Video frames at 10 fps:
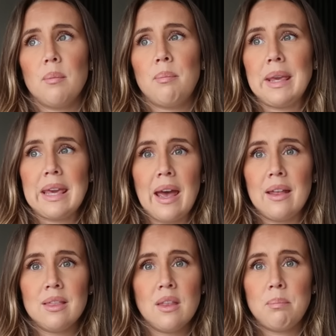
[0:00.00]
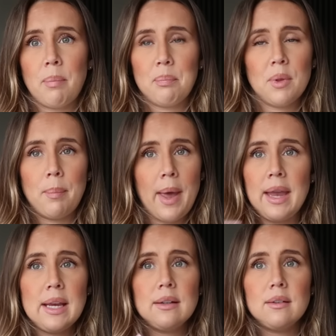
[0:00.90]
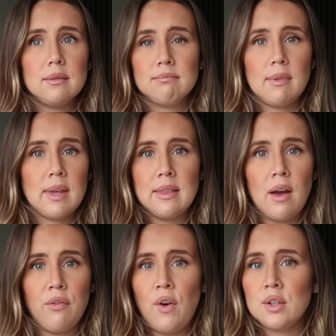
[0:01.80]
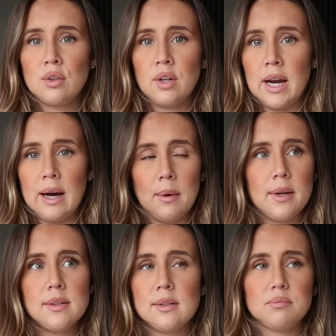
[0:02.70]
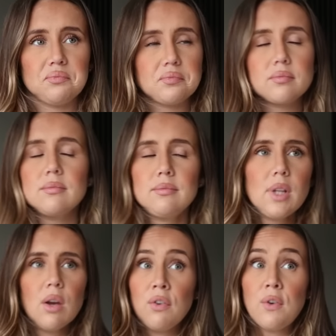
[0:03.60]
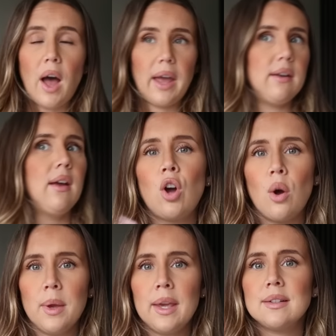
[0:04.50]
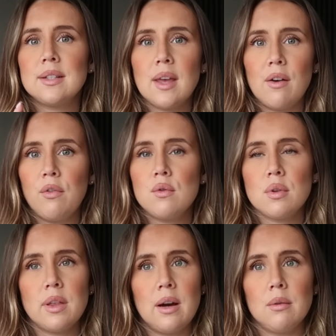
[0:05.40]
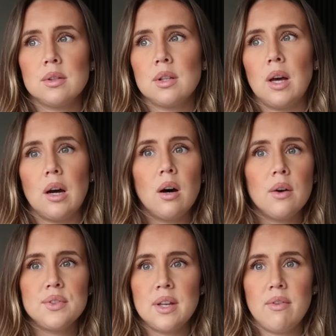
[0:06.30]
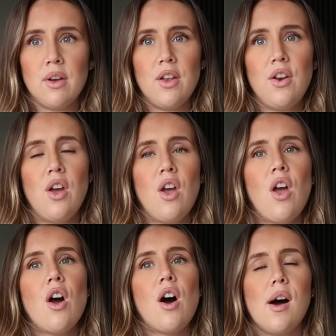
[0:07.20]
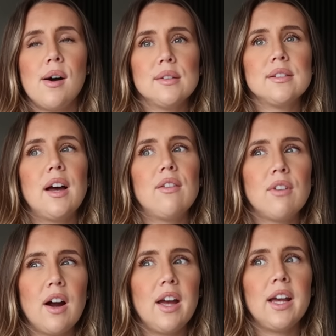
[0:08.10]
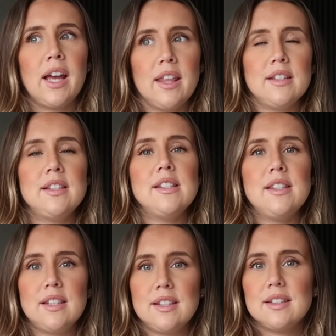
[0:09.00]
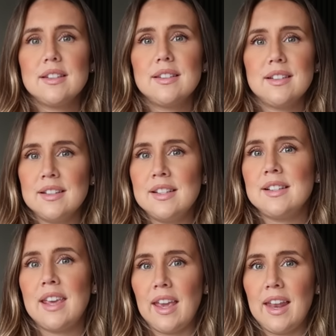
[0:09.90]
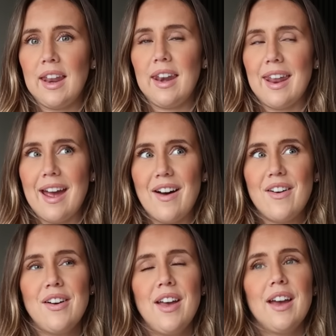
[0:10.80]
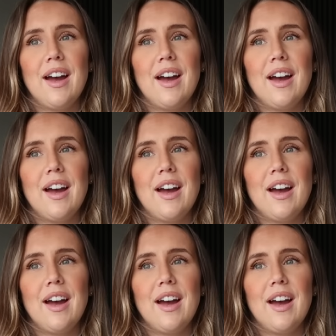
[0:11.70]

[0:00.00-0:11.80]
But yeah, the pain in the first 3 hours, fine. Going into that 4th hour, so like 7:30, I was like, right, okay, this is kicking in now.